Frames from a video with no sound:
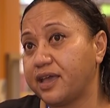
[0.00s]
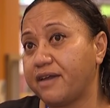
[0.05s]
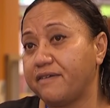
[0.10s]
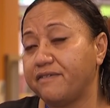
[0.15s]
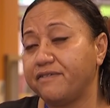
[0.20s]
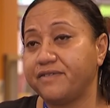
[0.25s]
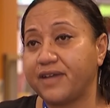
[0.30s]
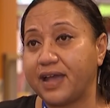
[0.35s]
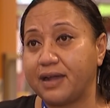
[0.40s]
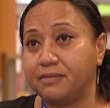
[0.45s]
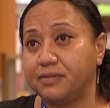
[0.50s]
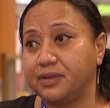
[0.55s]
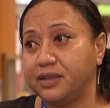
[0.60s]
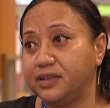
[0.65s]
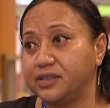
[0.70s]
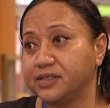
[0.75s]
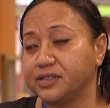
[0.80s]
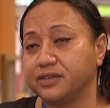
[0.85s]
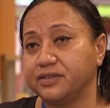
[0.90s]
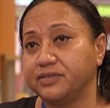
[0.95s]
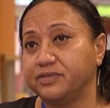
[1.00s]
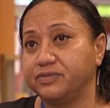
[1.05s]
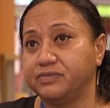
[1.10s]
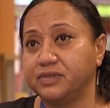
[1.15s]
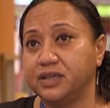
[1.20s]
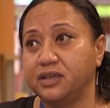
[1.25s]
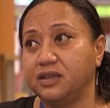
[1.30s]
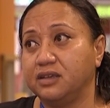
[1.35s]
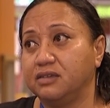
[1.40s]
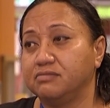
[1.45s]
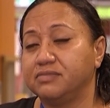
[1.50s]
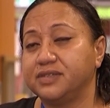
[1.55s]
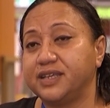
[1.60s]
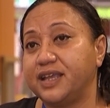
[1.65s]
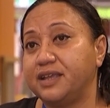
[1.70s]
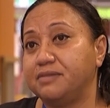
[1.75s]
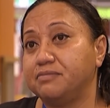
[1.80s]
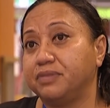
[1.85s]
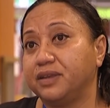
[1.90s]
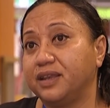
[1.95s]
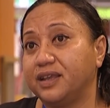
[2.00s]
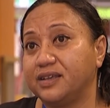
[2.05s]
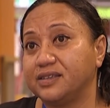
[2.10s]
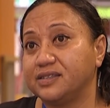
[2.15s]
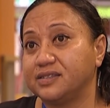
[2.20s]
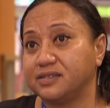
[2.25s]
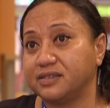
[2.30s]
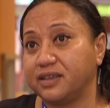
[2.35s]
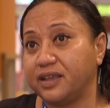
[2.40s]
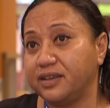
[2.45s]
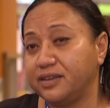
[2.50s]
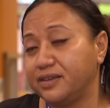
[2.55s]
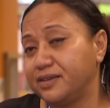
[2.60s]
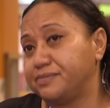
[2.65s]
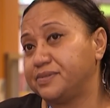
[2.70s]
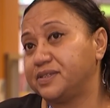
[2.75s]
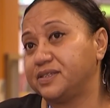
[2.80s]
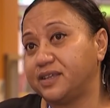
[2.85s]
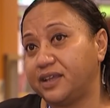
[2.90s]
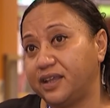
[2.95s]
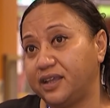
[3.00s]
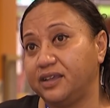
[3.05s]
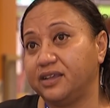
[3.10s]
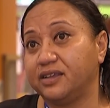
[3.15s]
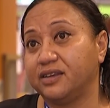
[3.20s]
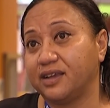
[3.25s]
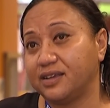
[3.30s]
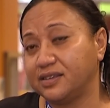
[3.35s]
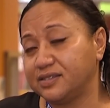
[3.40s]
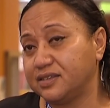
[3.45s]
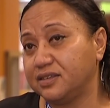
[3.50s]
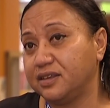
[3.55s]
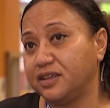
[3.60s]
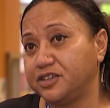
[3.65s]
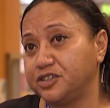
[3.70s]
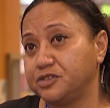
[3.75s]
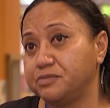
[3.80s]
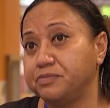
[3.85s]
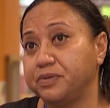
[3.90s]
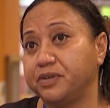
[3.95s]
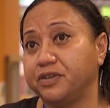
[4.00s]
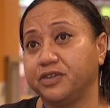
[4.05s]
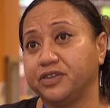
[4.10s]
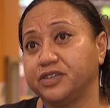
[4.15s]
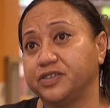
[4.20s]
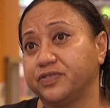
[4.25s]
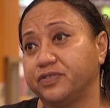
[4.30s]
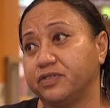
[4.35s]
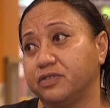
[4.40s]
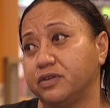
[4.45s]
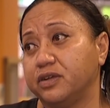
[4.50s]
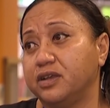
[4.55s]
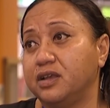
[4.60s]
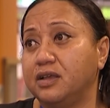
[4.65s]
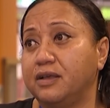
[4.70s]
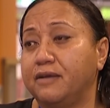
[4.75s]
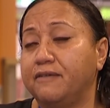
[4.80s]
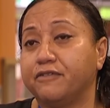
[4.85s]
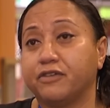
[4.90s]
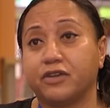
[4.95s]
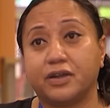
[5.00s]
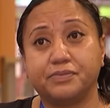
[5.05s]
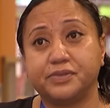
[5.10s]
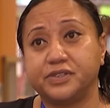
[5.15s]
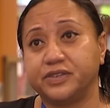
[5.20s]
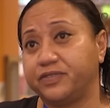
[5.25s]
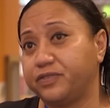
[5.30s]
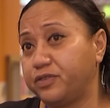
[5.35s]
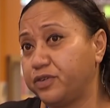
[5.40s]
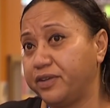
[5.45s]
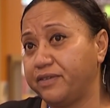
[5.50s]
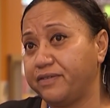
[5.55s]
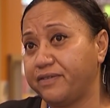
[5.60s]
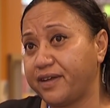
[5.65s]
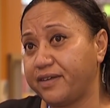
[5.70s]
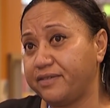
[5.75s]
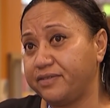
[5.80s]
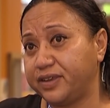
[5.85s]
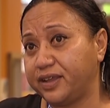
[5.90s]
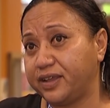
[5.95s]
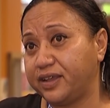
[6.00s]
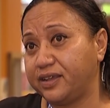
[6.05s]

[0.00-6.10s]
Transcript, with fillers: that have families of 10 plus end up staying in isolation periods for, for up to 45